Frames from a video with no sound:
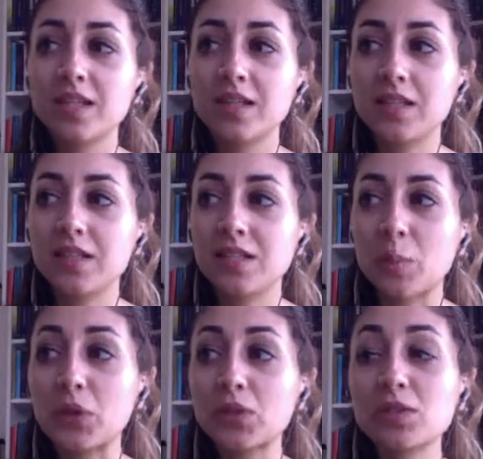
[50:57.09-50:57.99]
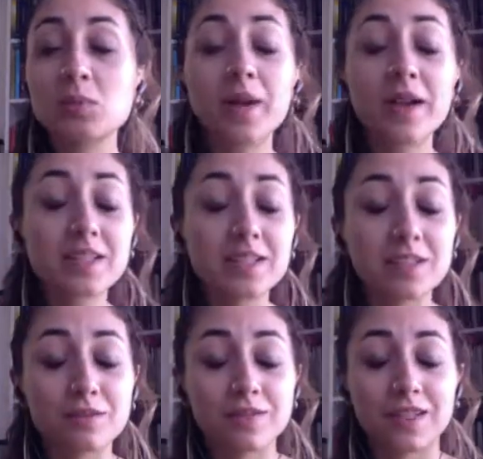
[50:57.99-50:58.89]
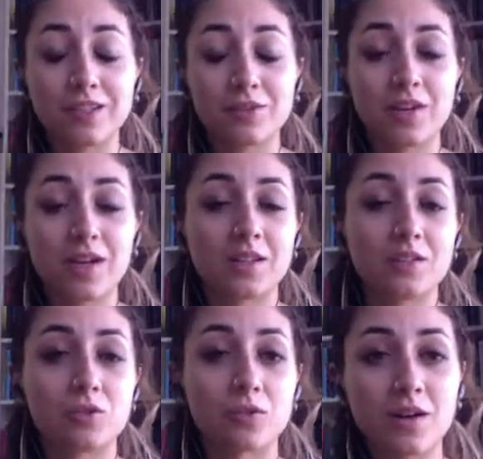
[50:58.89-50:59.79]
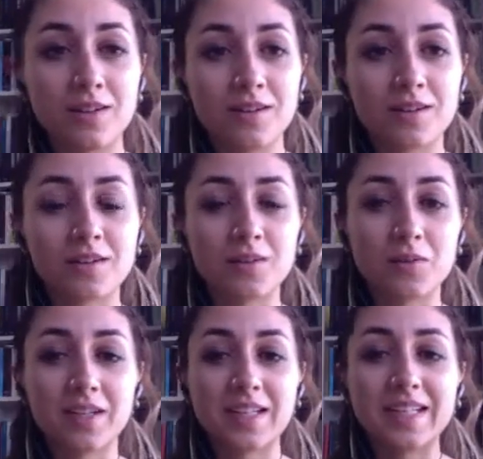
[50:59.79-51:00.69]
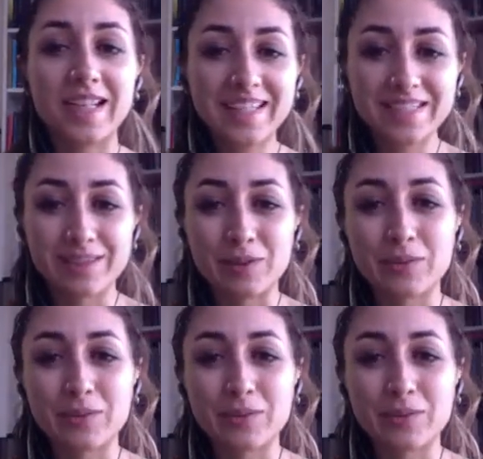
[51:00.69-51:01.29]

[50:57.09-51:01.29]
at least a perspective that I try and draw on or connect to or